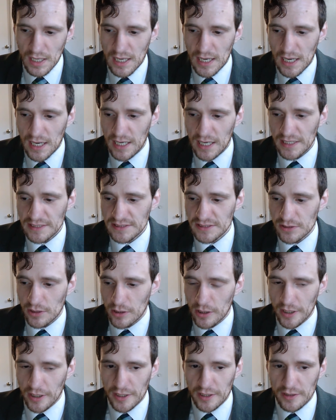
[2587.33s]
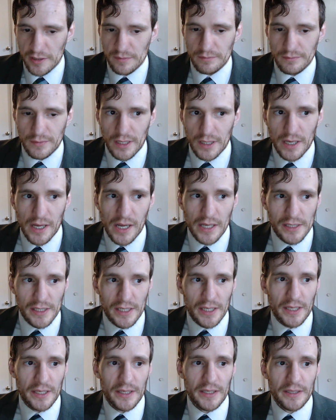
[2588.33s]
I started
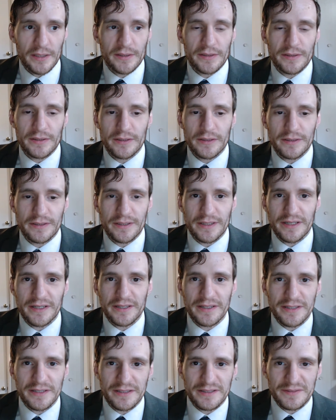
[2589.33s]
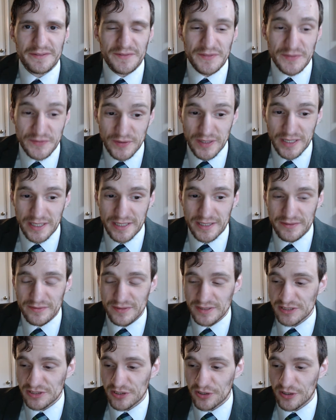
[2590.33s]
my, funny enough, I
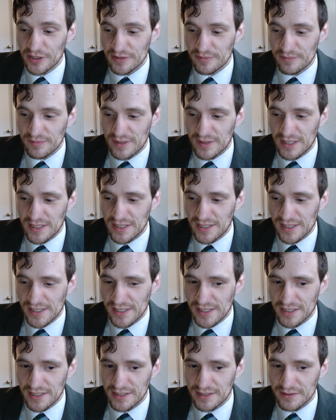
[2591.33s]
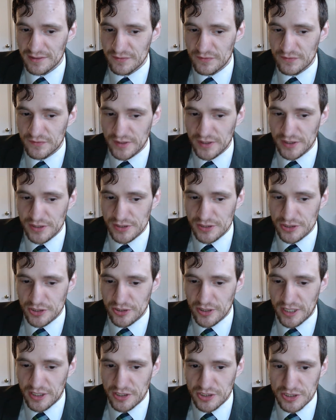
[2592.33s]
started my fitness
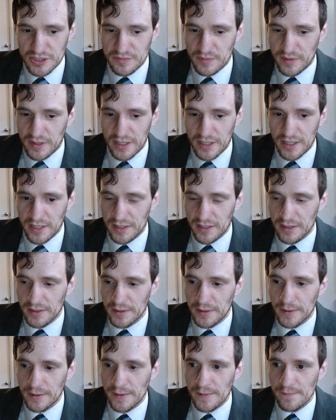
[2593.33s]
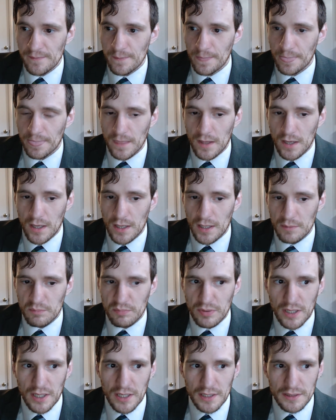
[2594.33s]
journey just by, I
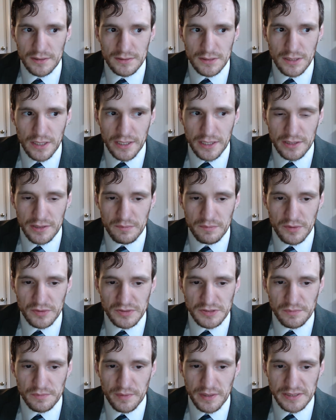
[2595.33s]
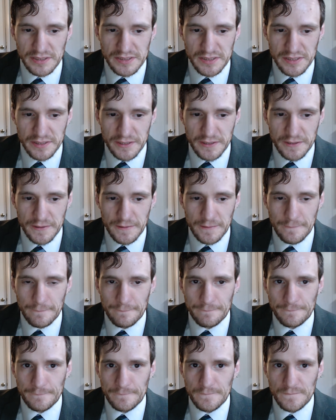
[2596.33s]
bought like the most basic
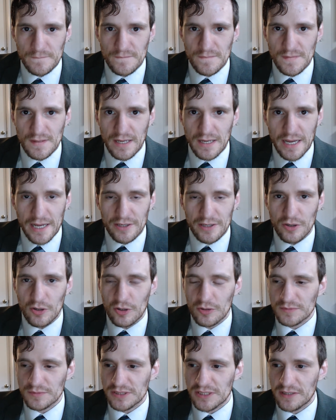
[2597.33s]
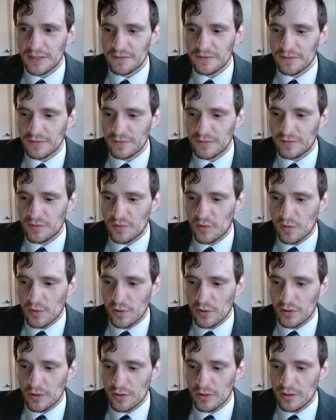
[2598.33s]
at-home stuff
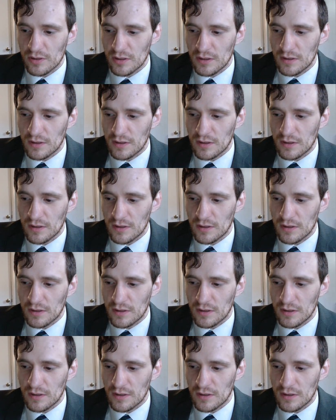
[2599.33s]
for